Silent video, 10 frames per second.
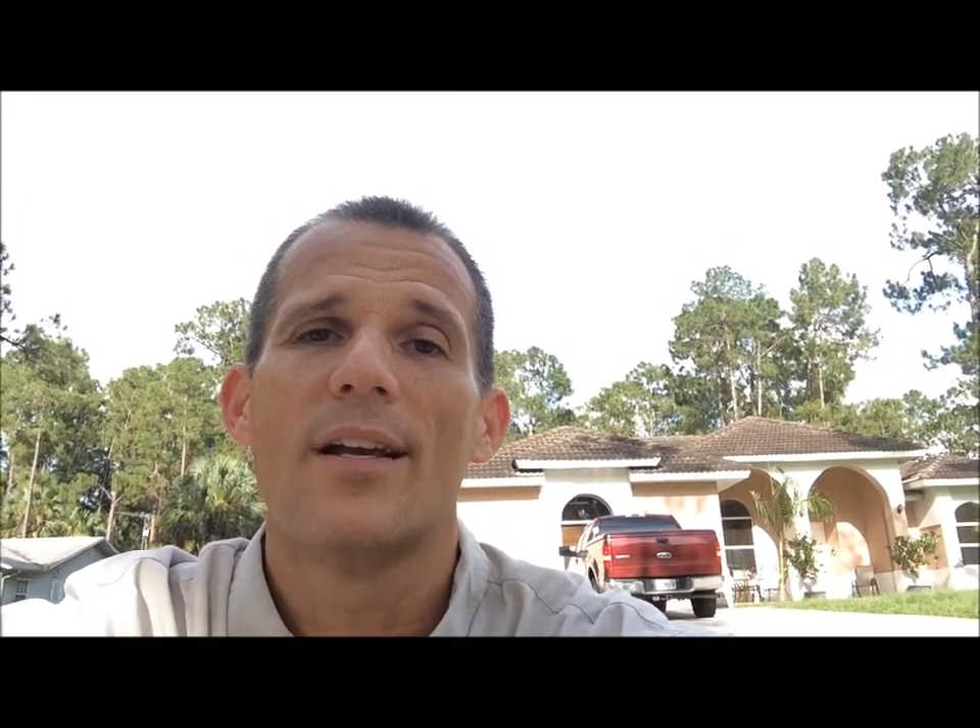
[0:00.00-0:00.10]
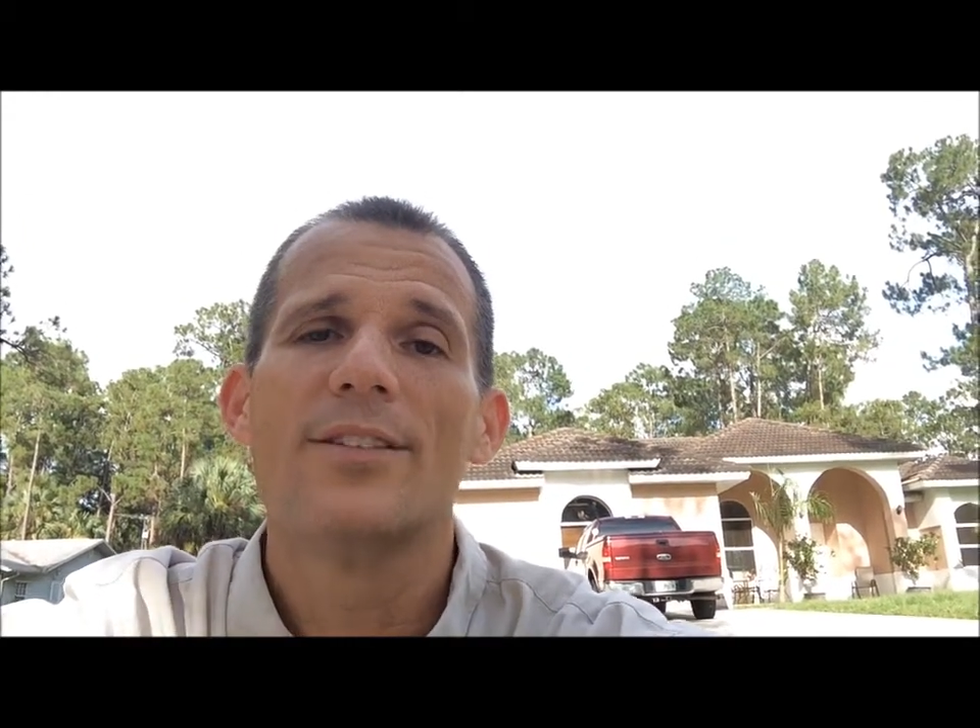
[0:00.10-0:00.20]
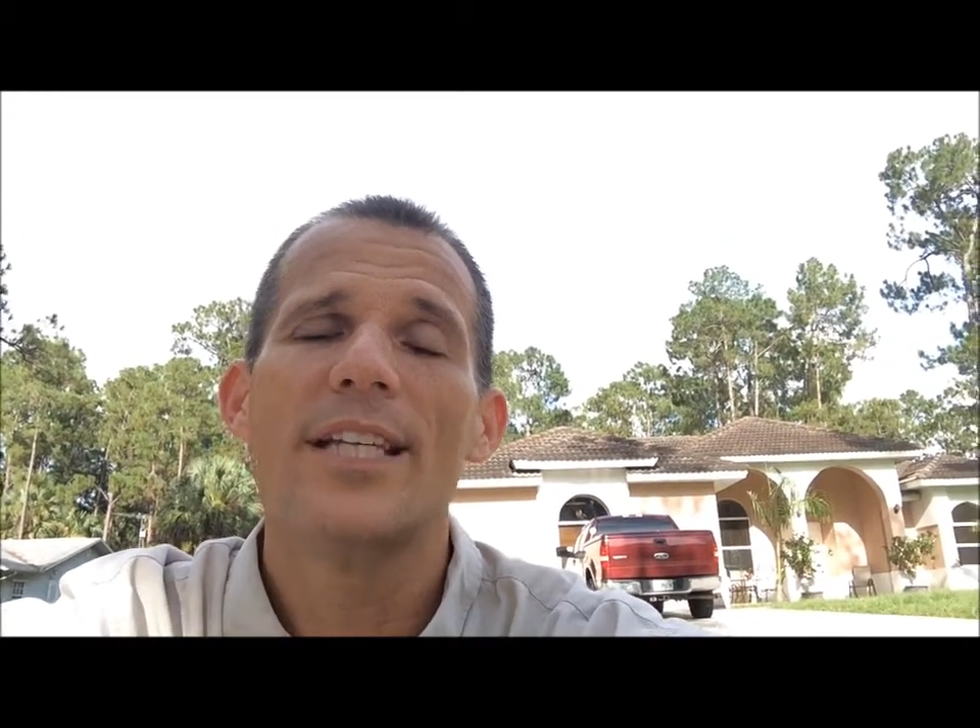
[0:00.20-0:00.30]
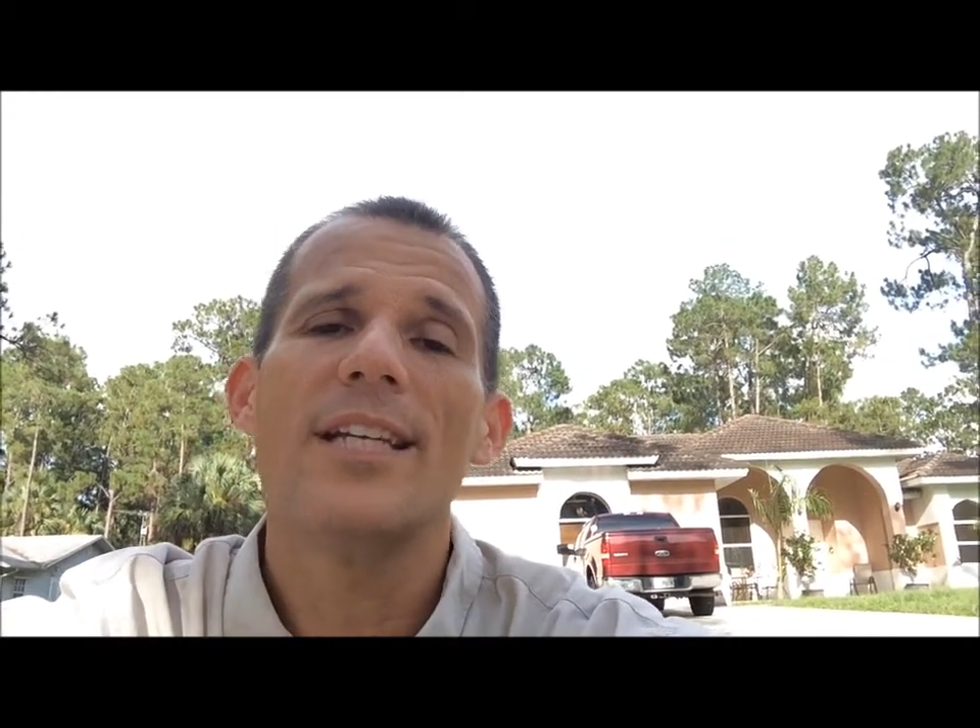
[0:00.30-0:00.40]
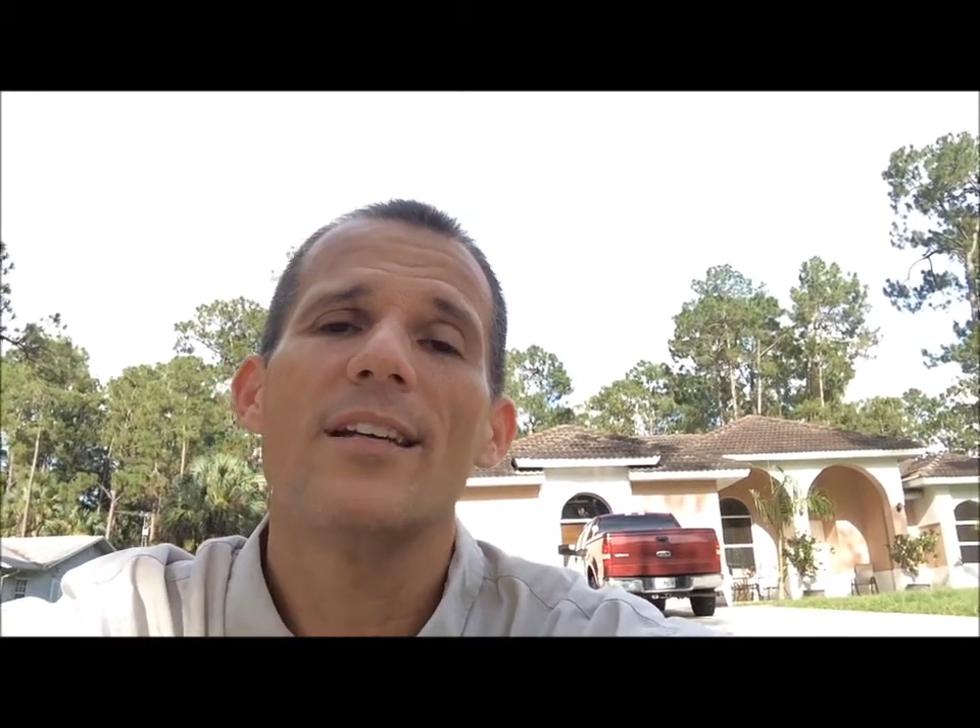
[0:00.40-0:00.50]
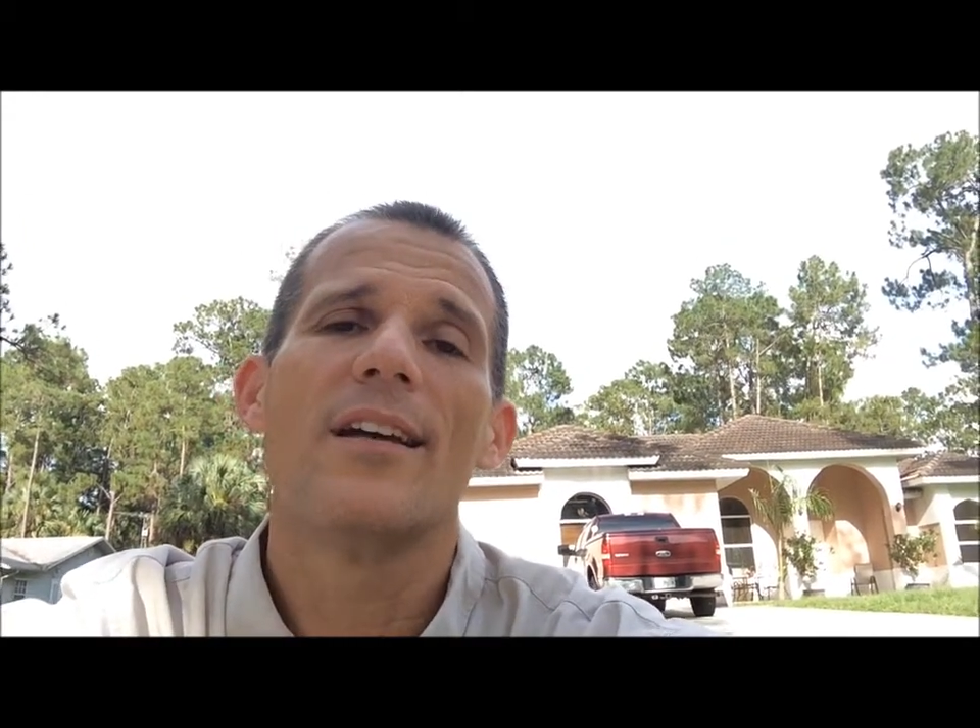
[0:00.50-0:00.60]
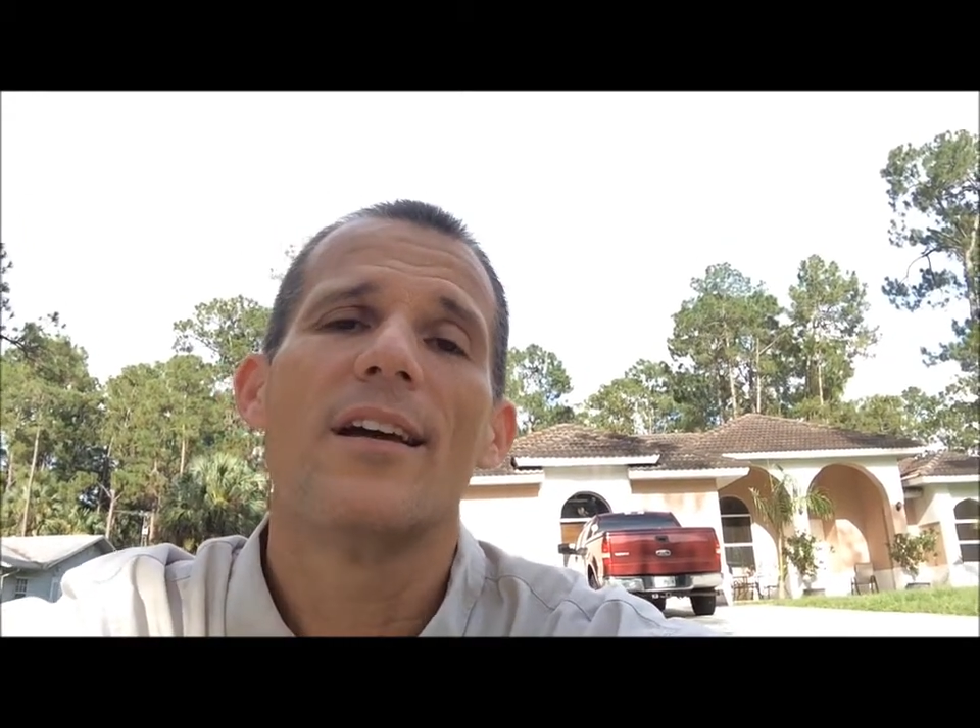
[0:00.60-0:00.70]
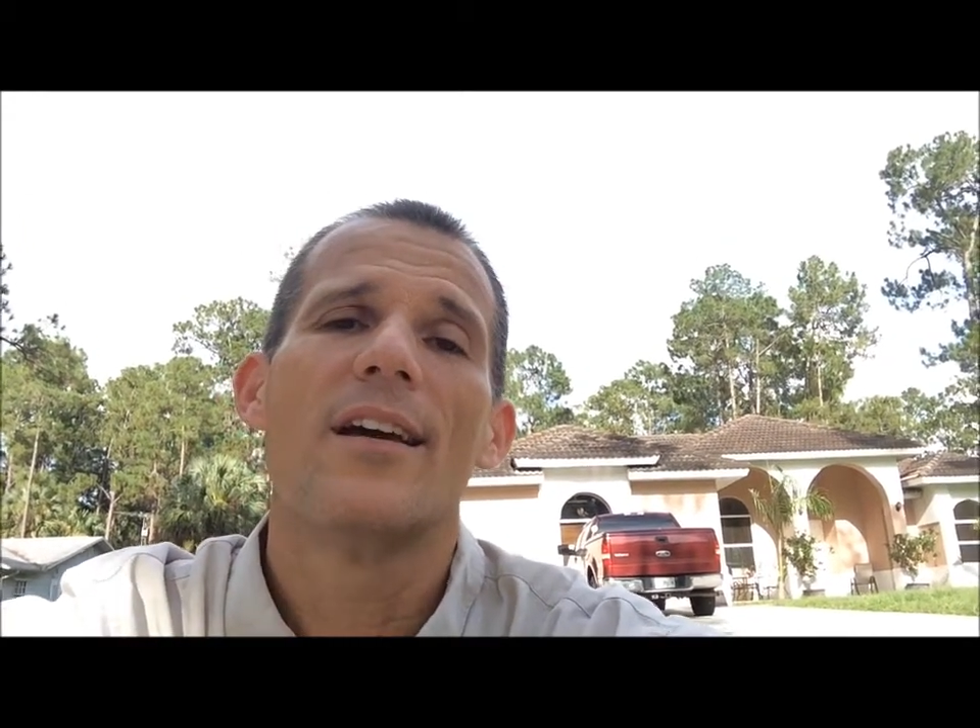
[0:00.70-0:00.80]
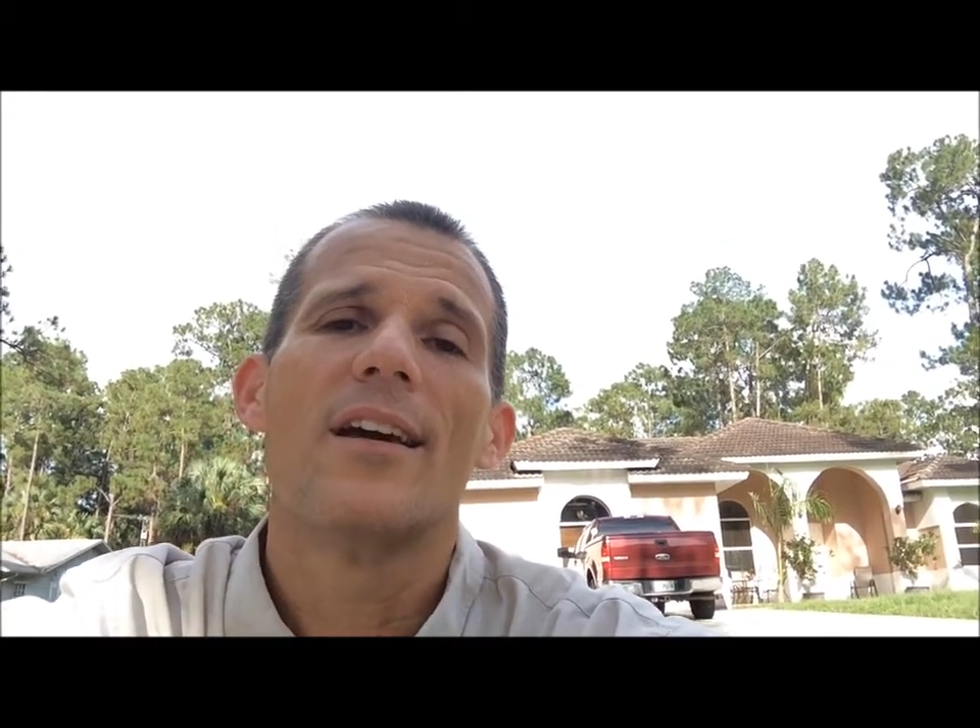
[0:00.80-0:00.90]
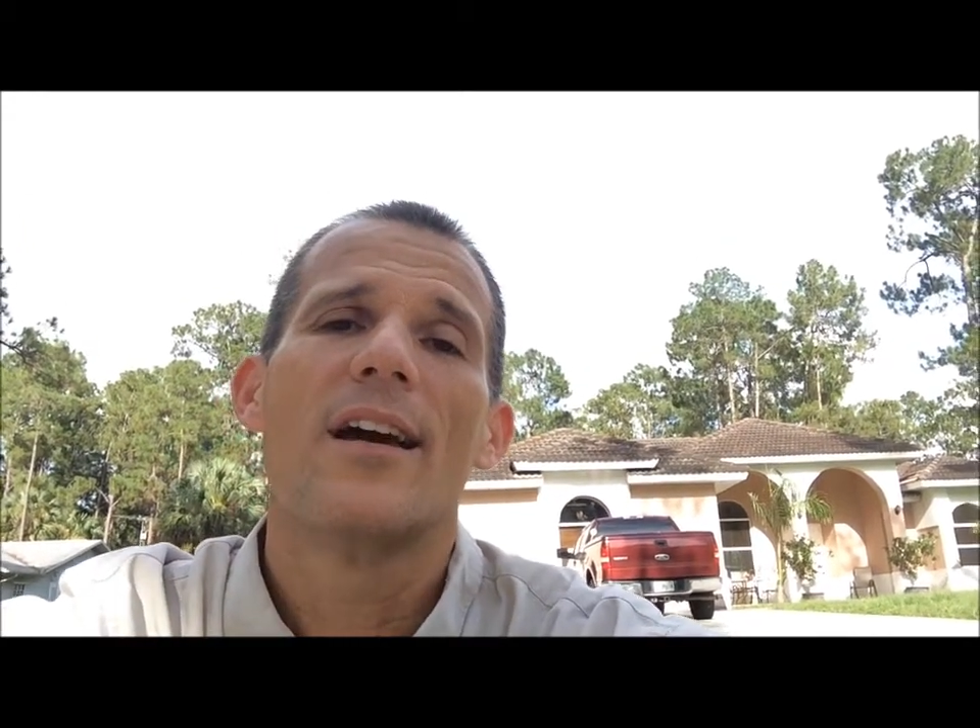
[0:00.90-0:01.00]
See,
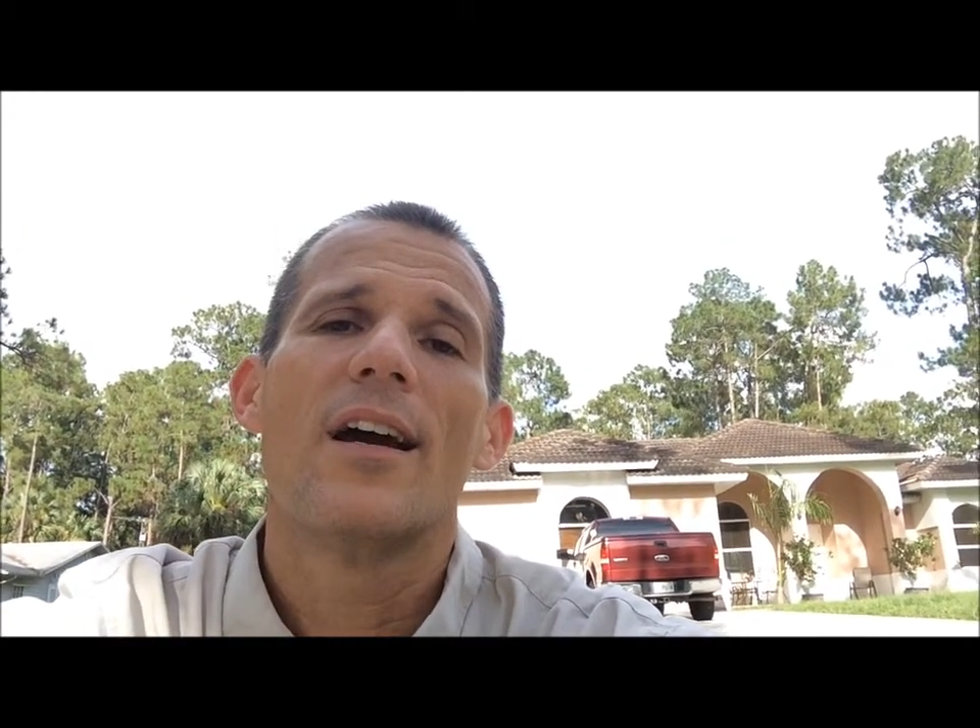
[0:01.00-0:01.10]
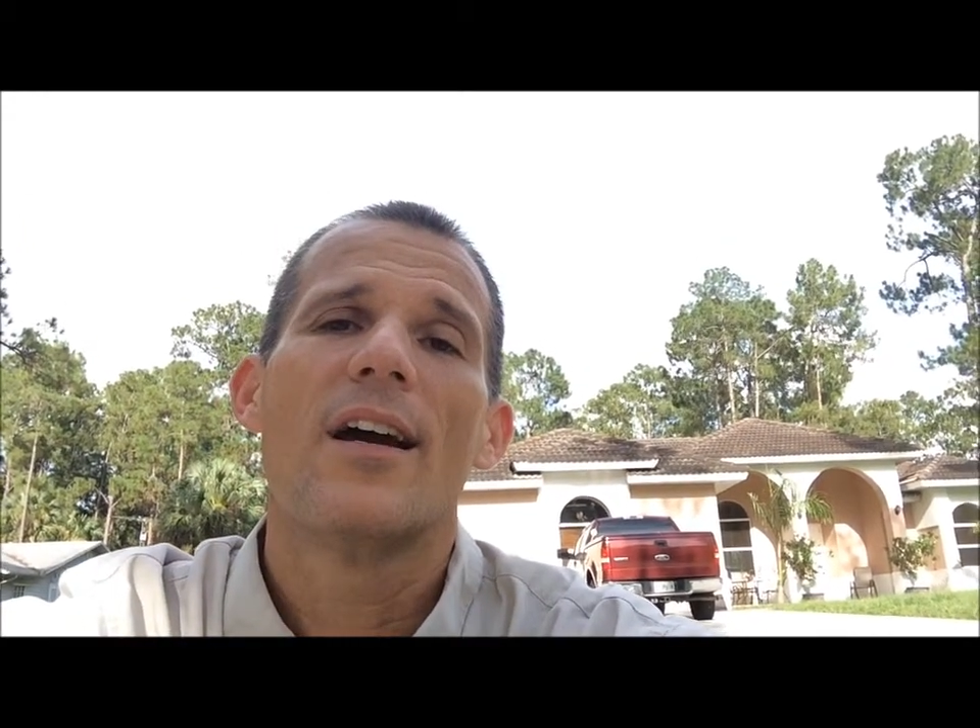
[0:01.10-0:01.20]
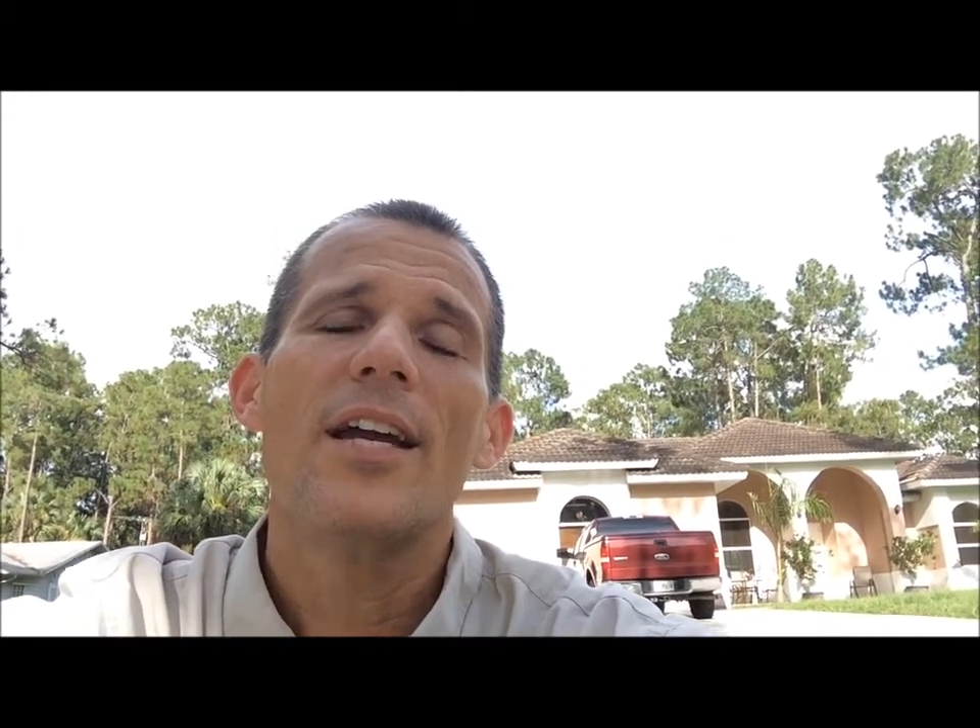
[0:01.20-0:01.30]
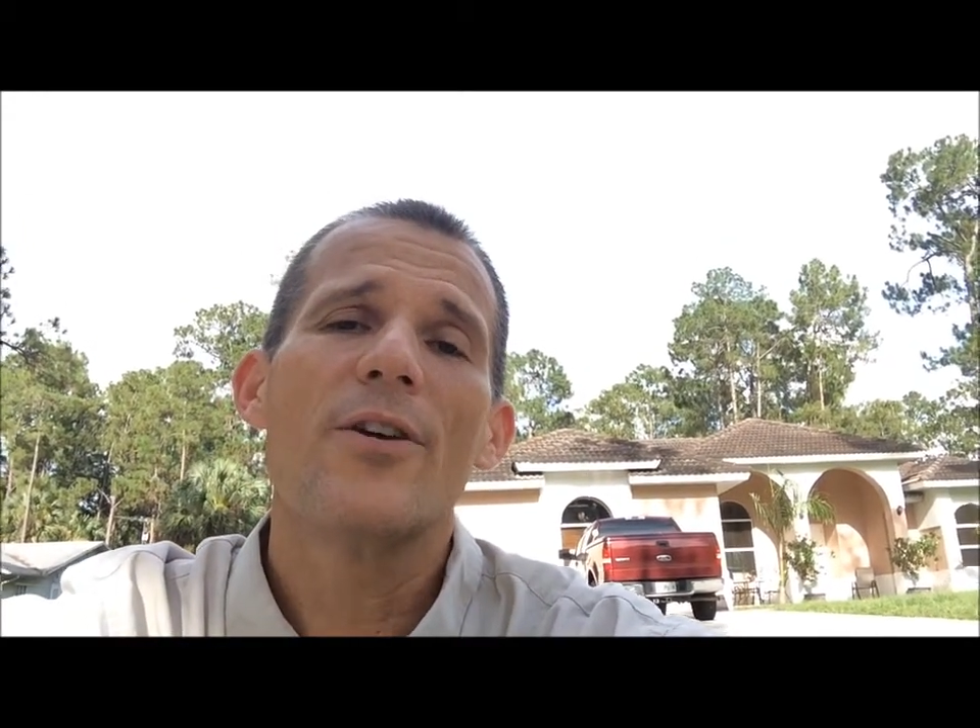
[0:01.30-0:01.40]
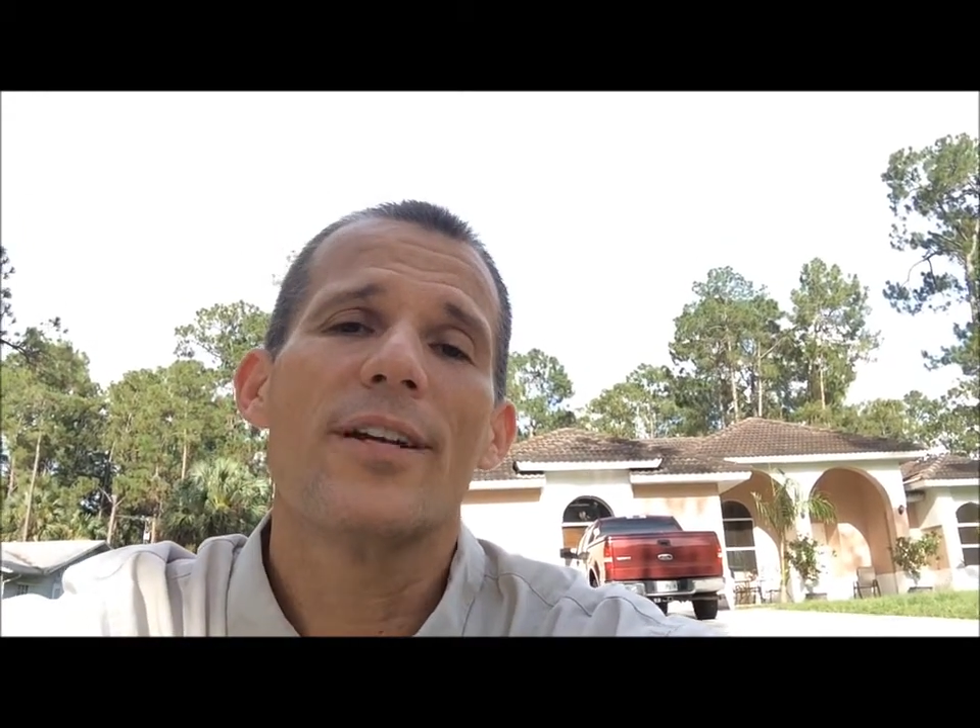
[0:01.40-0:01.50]
here